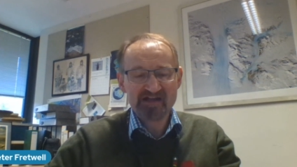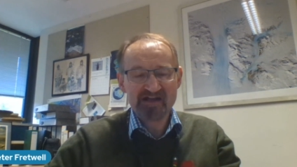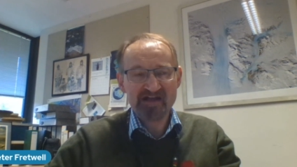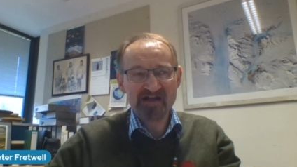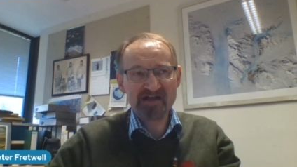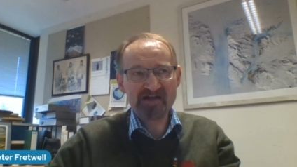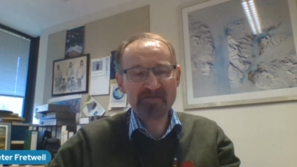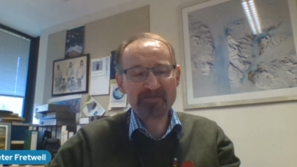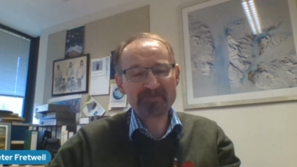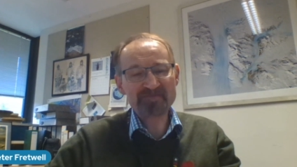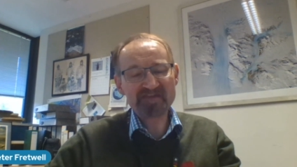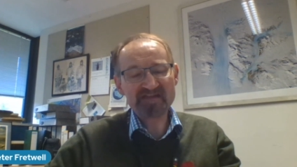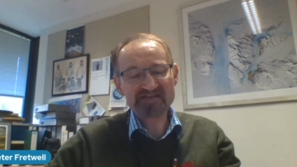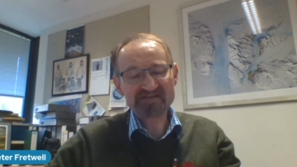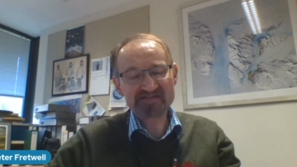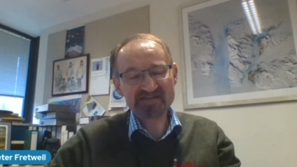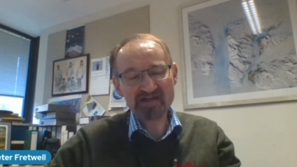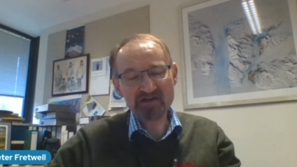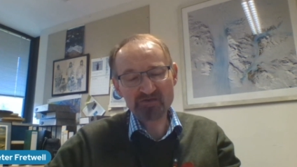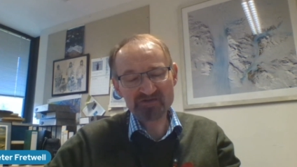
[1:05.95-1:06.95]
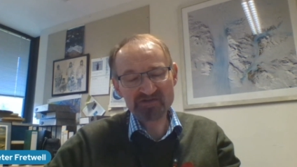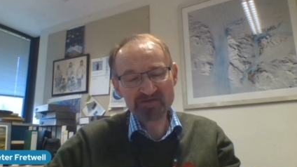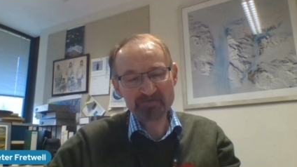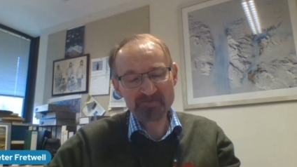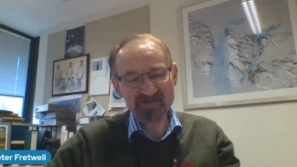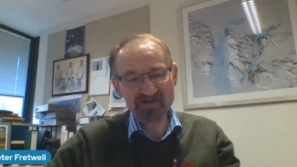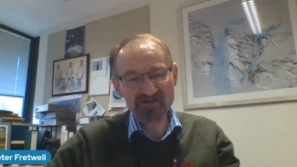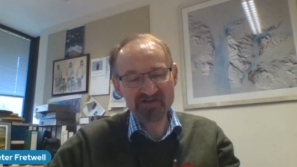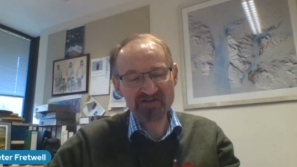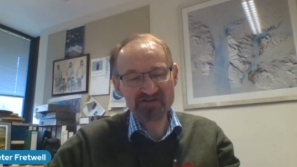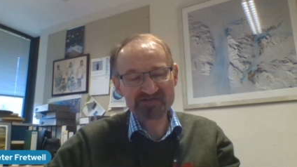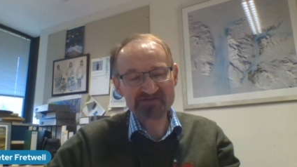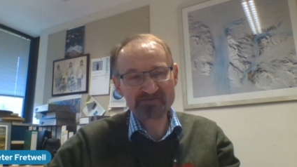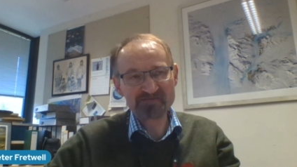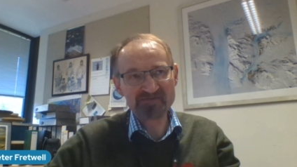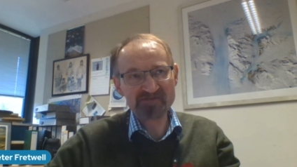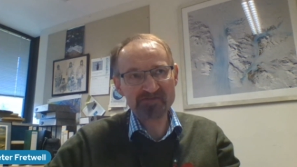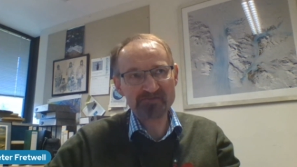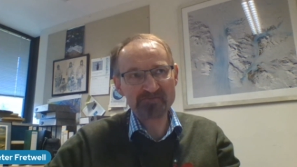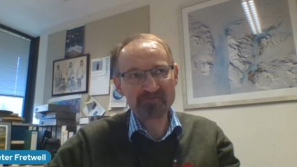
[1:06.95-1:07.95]
Um, it's the only bird
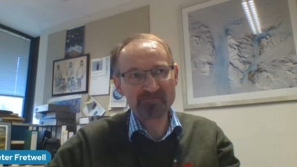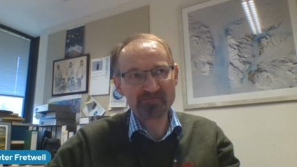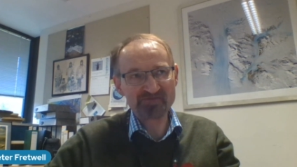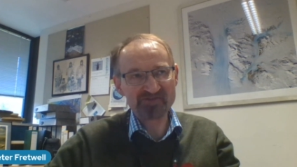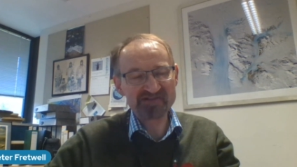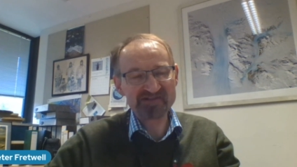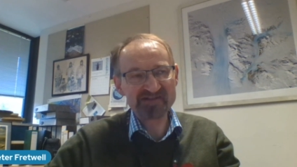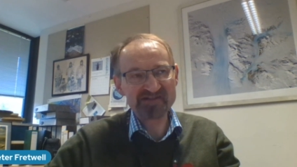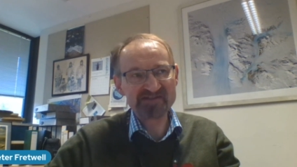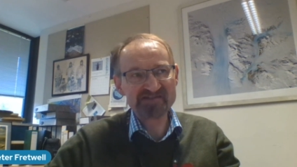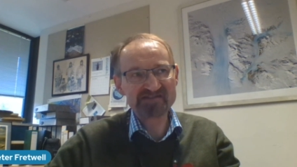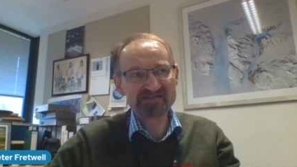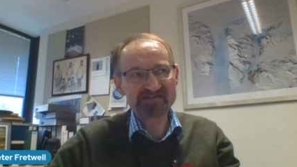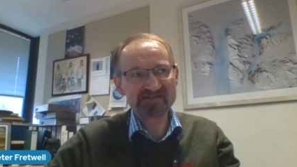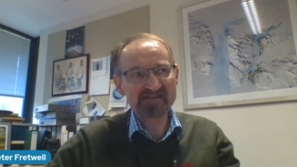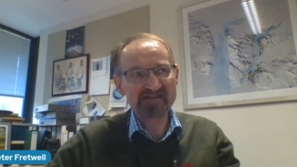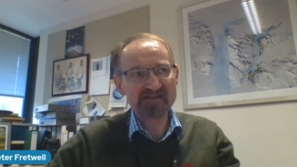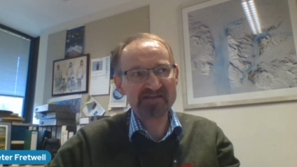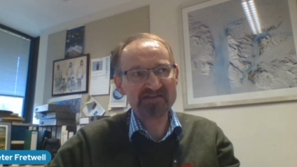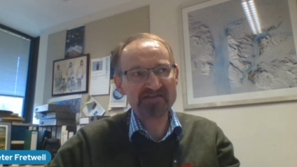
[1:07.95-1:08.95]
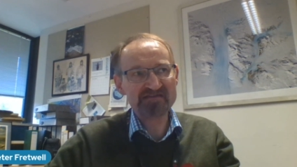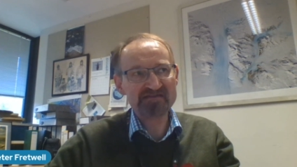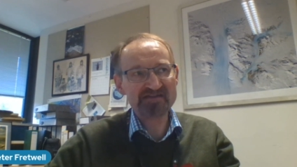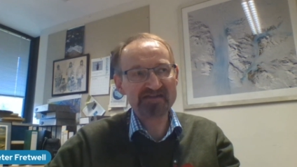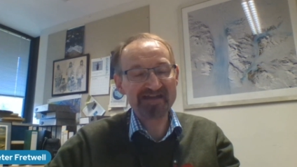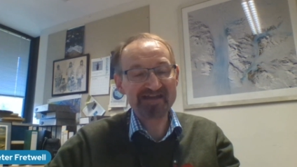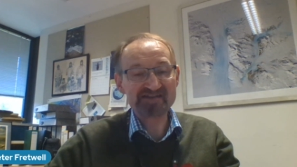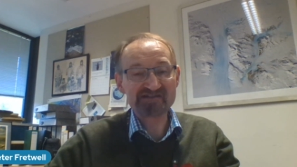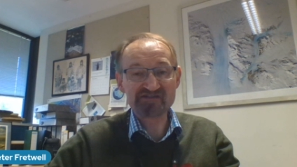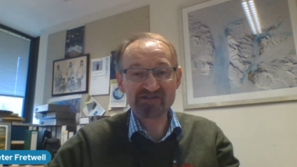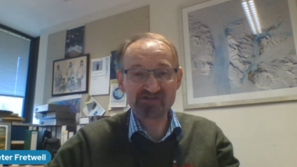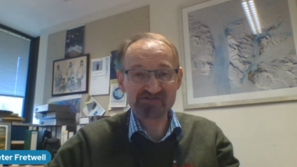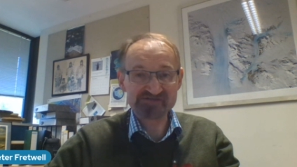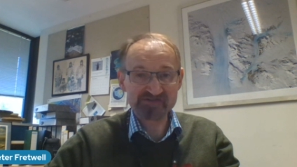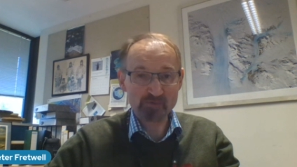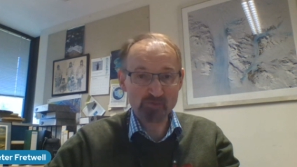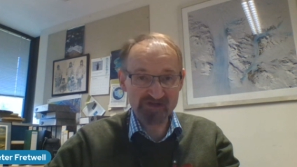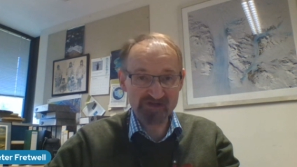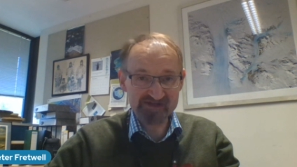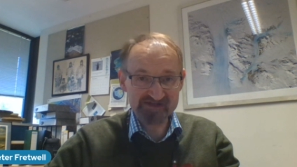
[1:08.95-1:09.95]
that breeds in the Antarctic
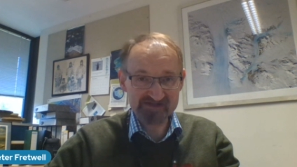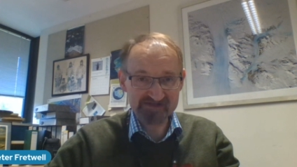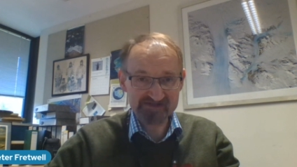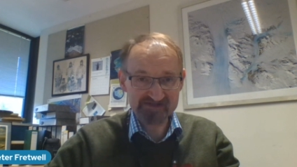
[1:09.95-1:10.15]
winter.